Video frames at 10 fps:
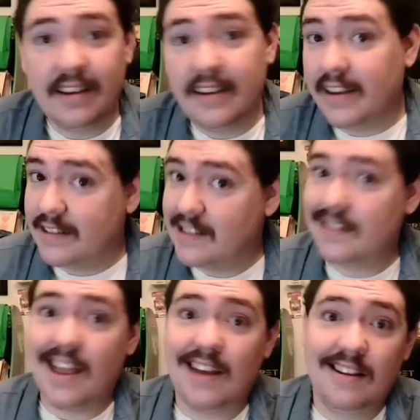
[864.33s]
to
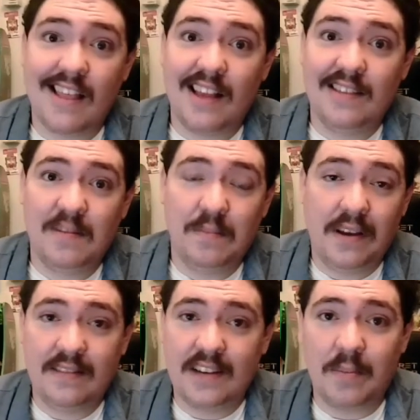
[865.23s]
stand in line
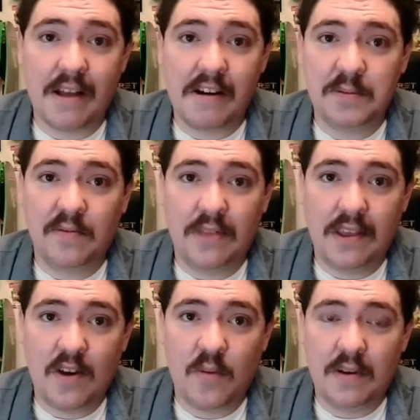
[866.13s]
someplace a couple hours before they
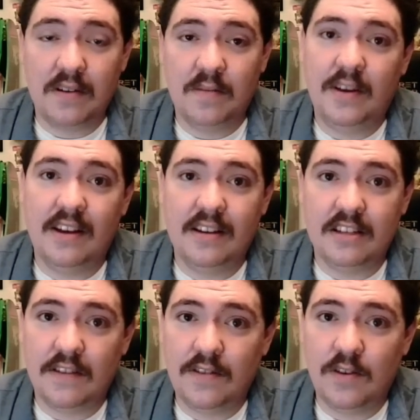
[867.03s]
open. Because
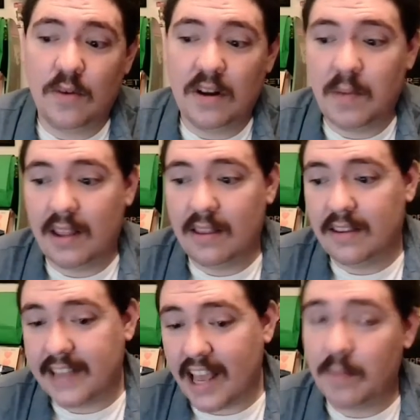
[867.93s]
if you want to beat the
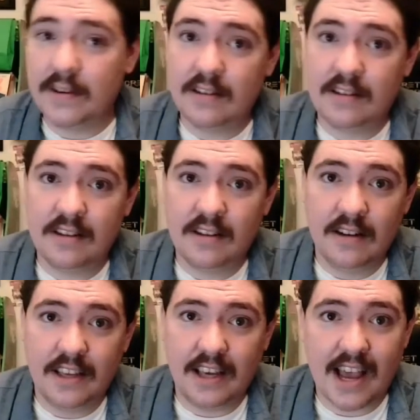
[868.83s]
scalpers,
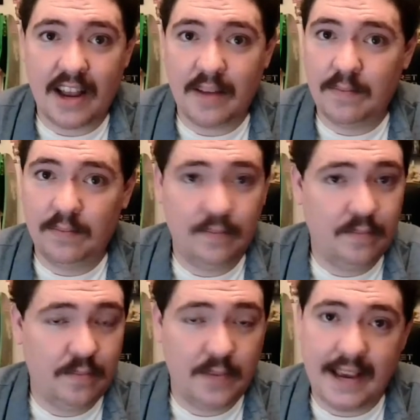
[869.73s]
you gotta
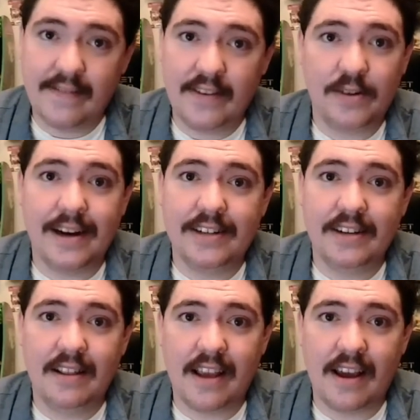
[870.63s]
be even crazier
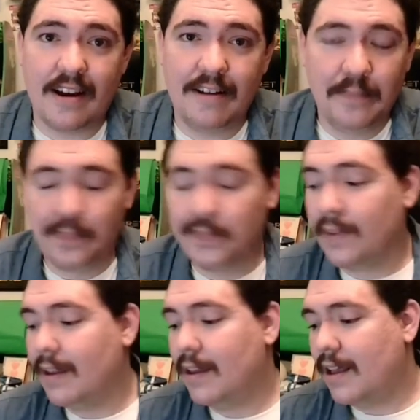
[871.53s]
than they are.
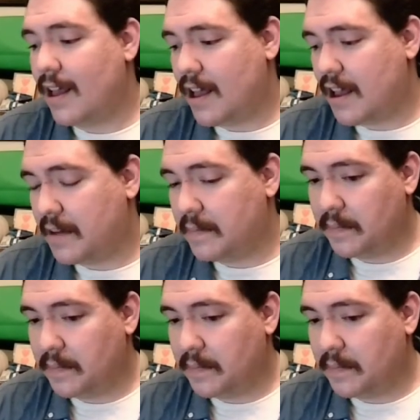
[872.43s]
And